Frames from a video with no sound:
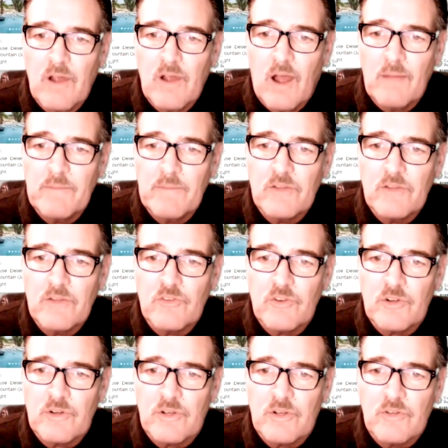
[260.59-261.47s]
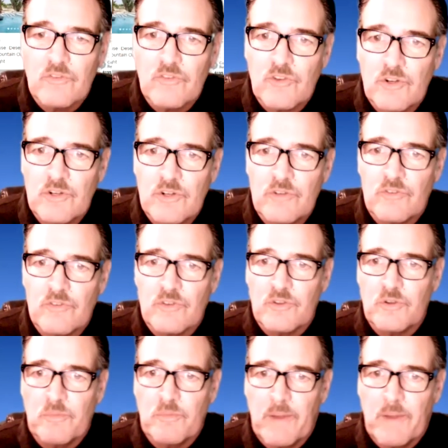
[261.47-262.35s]
comments or concerns
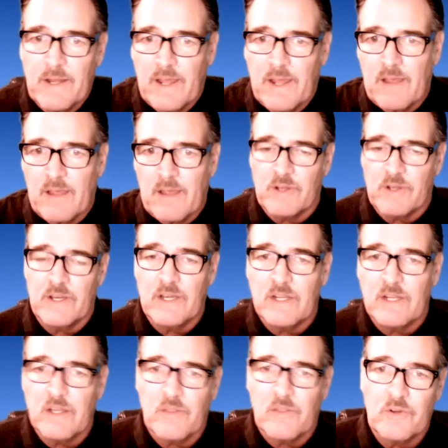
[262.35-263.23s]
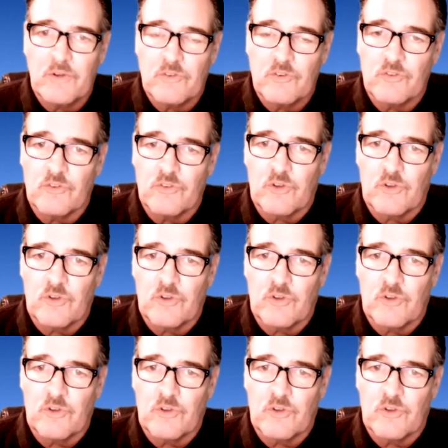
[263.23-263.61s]
that you might have on any other issues.